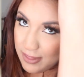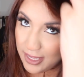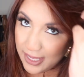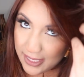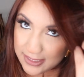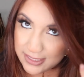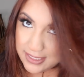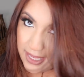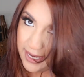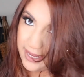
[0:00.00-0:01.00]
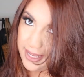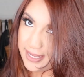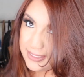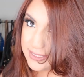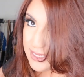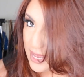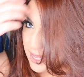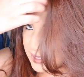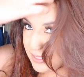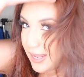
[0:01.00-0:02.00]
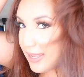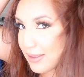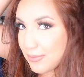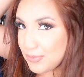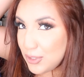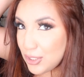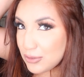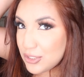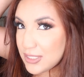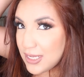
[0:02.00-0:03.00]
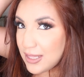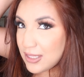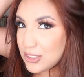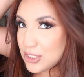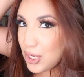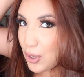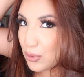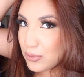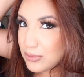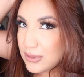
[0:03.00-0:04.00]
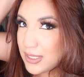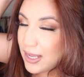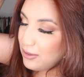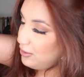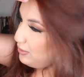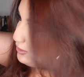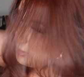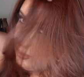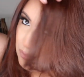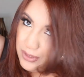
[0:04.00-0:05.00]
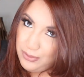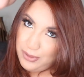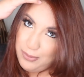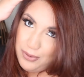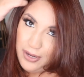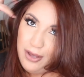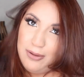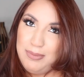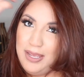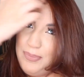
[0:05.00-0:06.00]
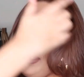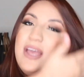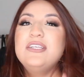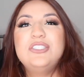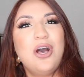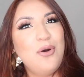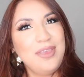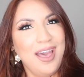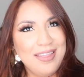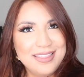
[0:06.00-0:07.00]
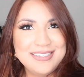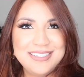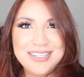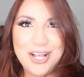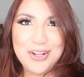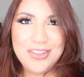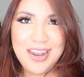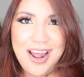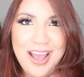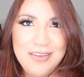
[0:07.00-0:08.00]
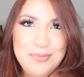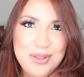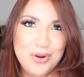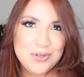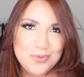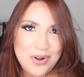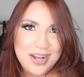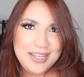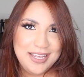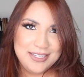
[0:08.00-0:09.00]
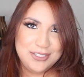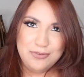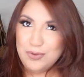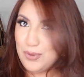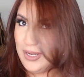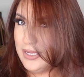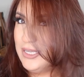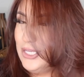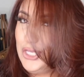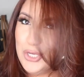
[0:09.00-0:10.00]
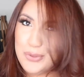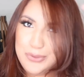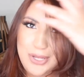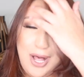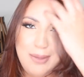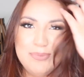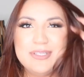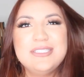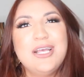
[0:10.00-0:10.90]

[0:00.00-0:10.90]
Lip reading: the hints that it hits, like, you know, just like the tones. I don't know, it looks really, really pretty on me. So yeah, this is the color that I've been rocking. So if you wanna, you know, cop this